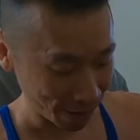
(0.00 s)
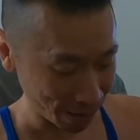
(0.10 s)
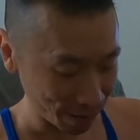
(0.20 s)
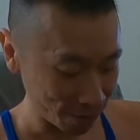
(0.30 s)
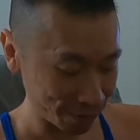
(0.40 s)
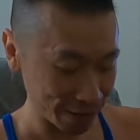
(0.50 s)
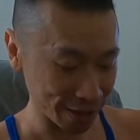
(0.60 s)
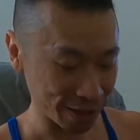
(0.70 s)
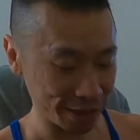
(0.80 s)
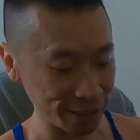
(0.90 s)
And then over
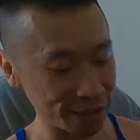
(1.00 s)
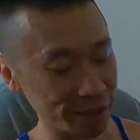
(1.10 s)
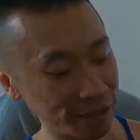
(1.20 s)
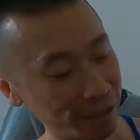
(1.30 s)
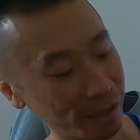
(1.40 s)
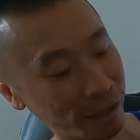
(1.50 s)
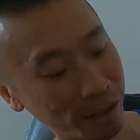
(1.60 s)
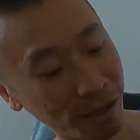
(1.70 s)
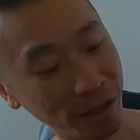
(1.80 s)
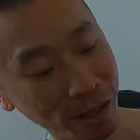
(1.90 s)
here,
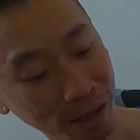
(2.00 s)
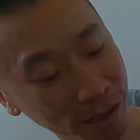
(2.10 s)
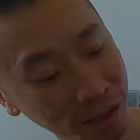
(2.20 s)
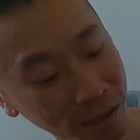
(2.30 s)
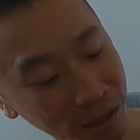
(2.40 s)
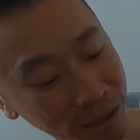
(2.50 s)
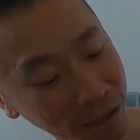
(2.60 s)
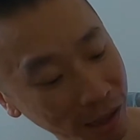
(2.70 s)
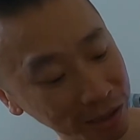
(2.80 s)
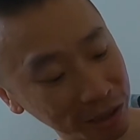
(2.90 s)

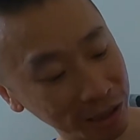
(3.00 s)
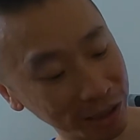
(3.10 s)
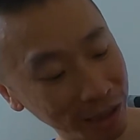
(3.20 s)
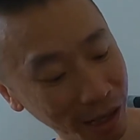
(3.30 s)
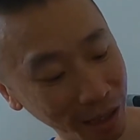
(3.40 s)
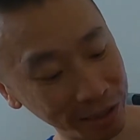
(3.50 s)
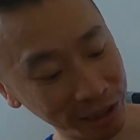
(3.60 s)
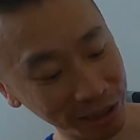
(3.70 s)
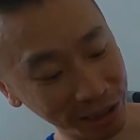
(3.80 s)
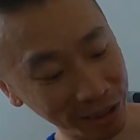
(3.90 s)
I
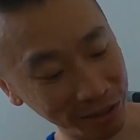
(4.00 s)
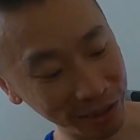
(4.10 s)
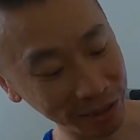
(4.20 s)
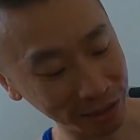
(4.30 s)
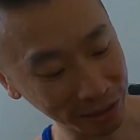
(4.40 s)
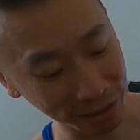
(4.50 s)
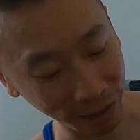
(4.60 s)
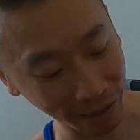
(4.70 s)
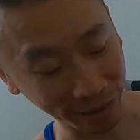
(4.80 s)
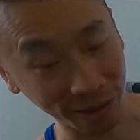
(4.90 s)
just
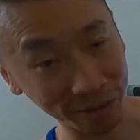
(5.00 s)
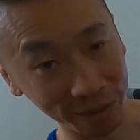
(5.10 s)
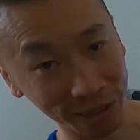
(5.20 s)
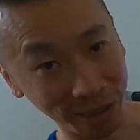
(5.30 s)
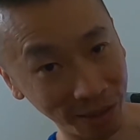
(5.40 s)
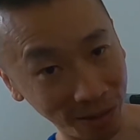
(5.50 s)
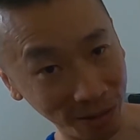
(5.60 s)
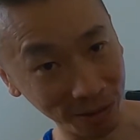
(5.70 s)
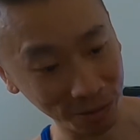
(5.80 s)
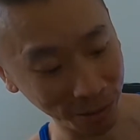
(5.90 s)
noticed, I thought it was a hole.